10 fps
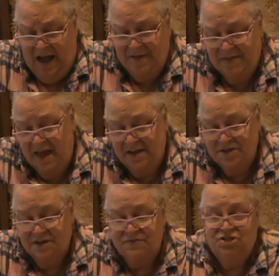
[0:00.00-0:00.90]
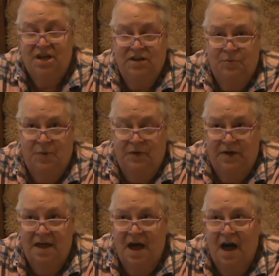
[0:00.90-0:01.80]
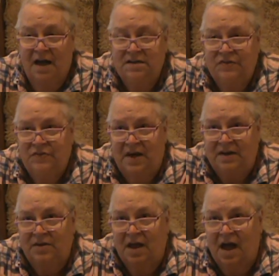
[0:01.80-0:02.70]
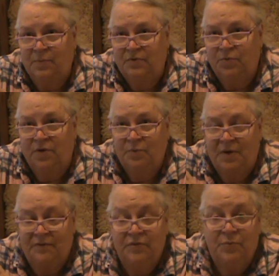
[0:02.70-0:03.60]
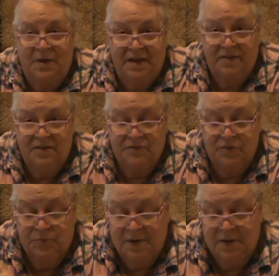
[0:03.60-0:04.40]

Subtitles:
at the end of January, I decided I was going away for the weekend. The first